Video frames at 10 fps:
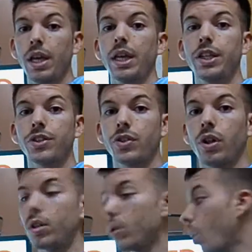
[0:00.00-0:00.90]

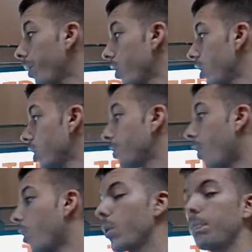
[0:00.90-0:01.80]
installed over
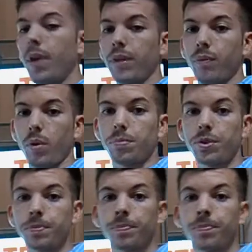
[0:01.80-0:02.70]
spar buoy platforms,